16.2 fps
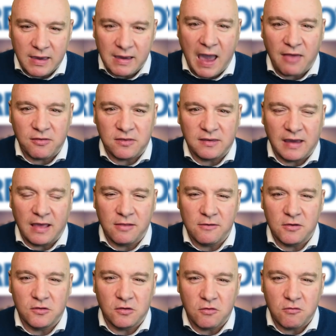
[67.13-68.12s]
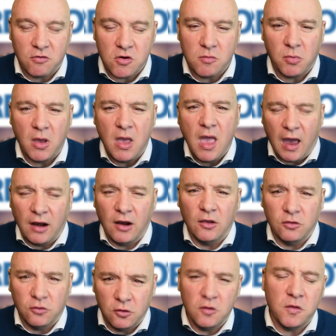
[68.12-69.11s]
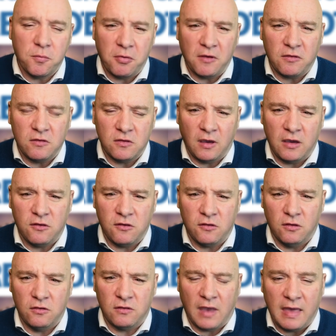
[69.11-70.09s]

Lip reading: gather together as a group and I do the presentations,